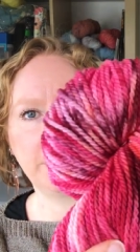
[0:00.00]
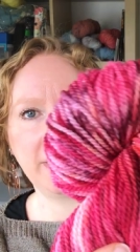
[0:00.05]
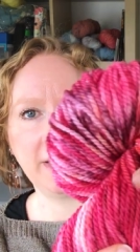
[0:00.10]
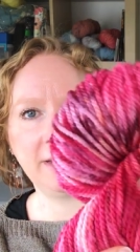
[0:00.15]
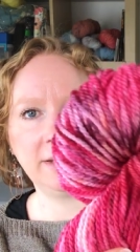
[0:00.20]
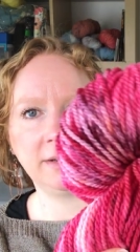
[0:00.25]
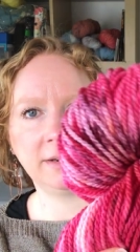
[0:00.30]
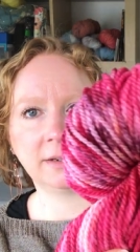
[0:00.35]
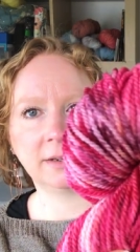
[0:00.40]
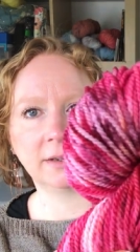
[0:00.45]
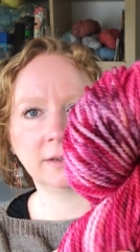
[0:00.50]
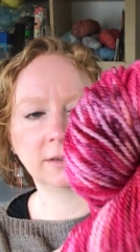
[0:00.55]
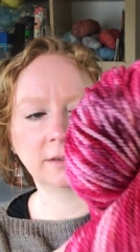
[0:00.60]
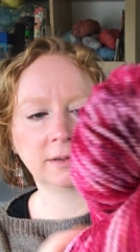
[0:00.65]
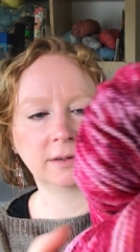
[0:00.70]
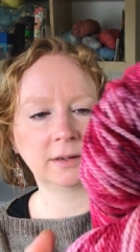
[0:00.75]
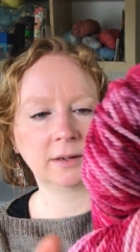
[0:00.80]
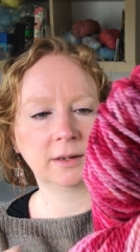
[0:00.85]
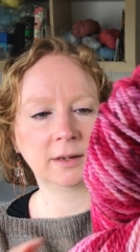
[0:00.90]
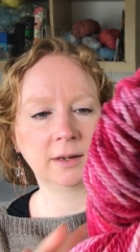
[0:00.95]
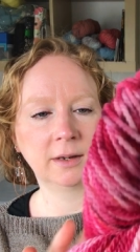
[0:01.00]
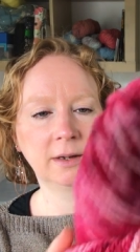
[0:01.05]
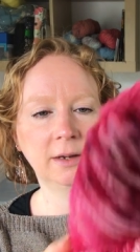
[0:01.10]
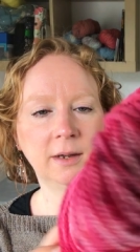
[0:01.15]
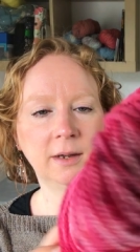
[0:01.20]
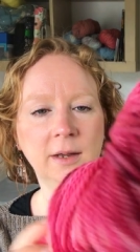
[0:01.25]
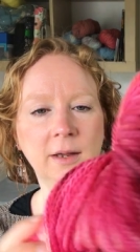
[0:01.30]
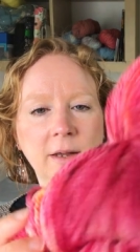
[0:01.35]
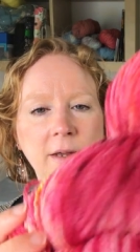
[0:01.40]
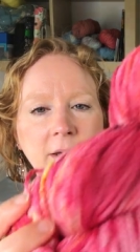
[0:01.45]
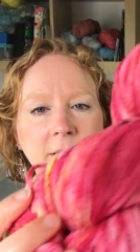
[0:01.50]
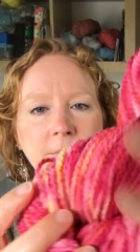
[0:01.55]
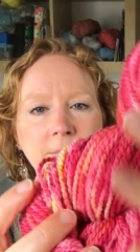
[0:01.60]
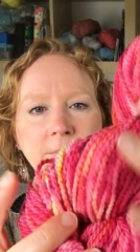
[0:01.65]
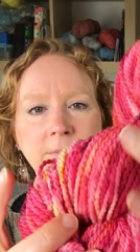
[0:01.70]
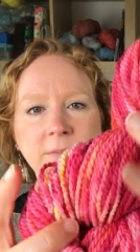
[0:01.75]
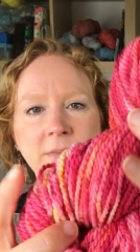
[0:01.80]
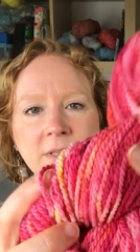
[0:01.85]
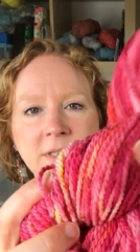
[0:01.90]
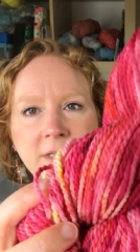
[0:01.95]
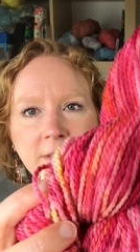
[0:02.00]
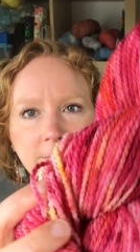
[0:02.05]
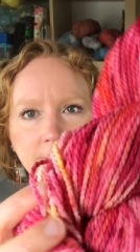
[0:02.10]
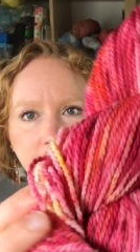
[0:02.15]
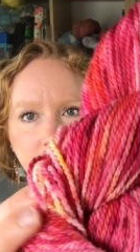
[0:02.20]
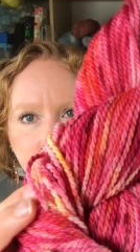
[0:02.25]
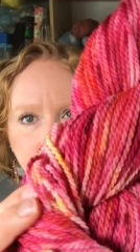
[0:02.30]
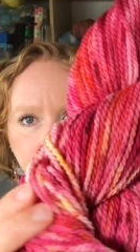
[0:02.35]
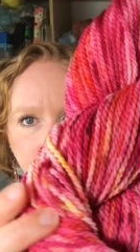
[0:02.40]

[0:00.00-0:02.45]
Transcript: pink, um, some,